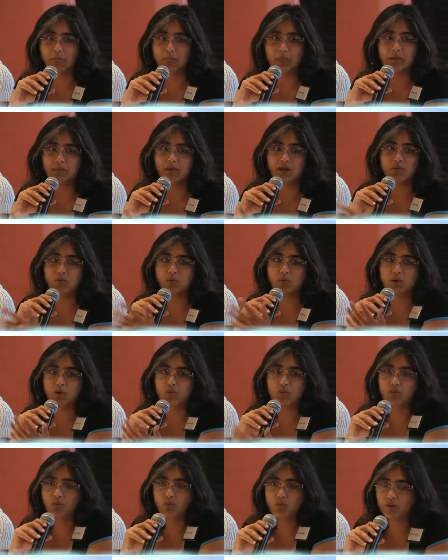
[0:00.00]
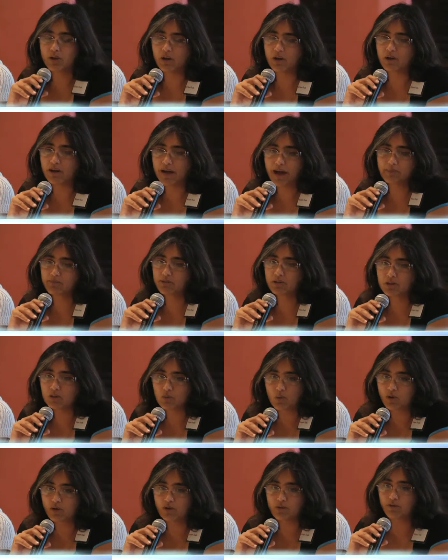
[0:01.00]
I mean, it would be, you know,
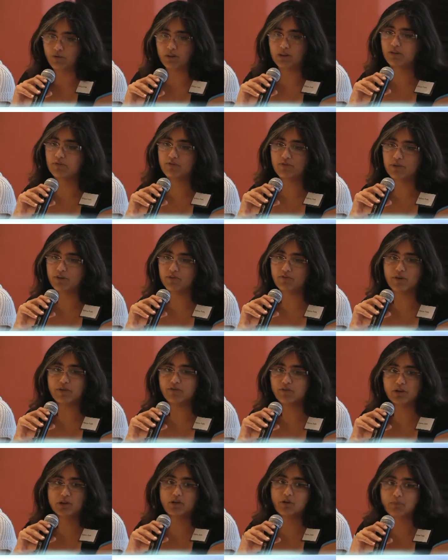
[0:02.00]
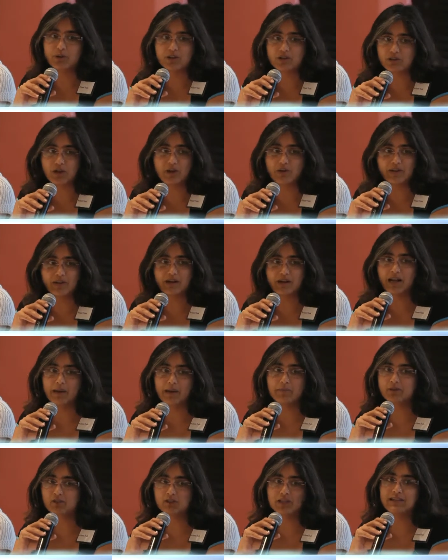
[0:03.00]
absolutely wonderful if it could be shown that
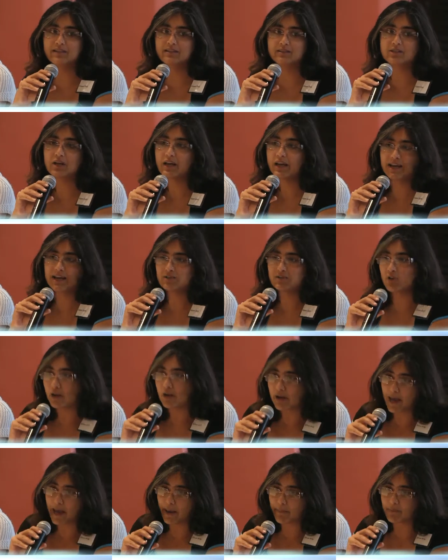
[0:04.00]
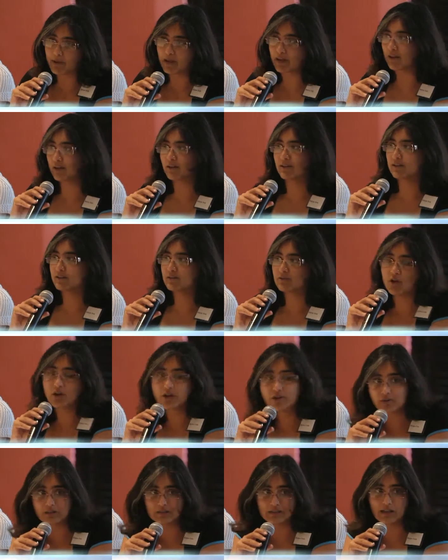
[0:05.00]
climate change is not happening and it is
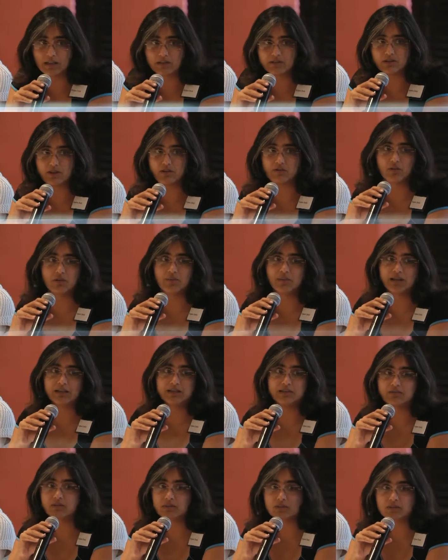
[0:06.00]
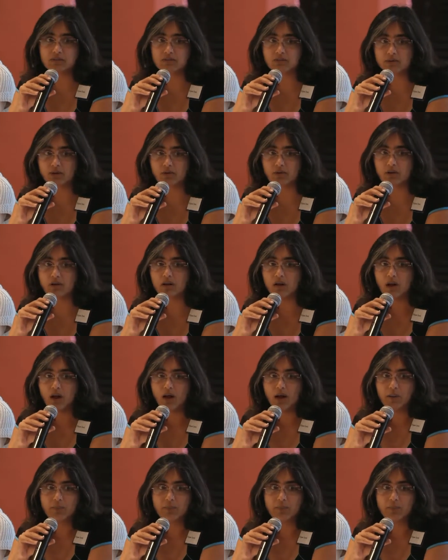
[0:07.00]
not a result of human activities and so on.